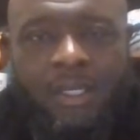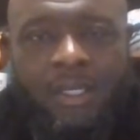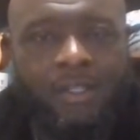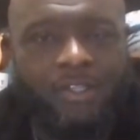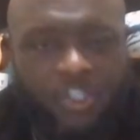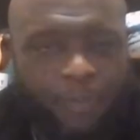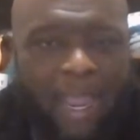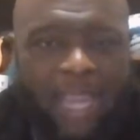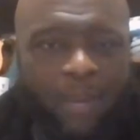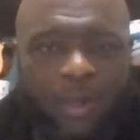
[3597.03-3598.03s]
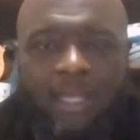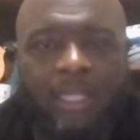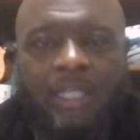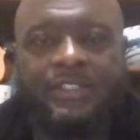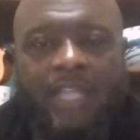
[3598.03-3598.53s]
Despite what it
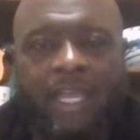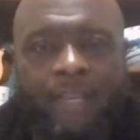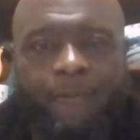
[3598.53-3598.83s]
looks like,